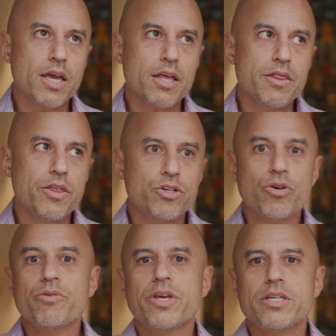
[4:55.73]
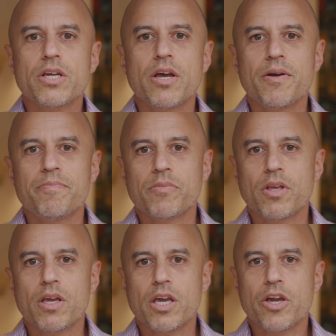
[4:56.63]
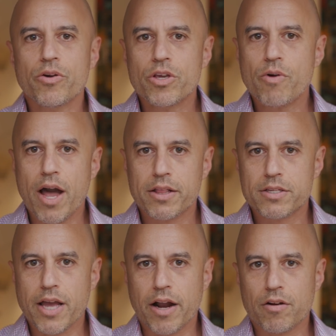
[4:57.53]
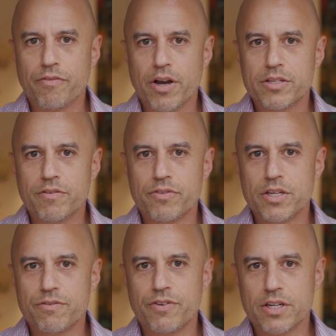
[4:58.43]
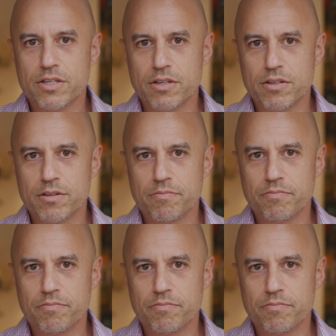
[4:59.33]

the truth is, here you had the sacrifice of these fetuses,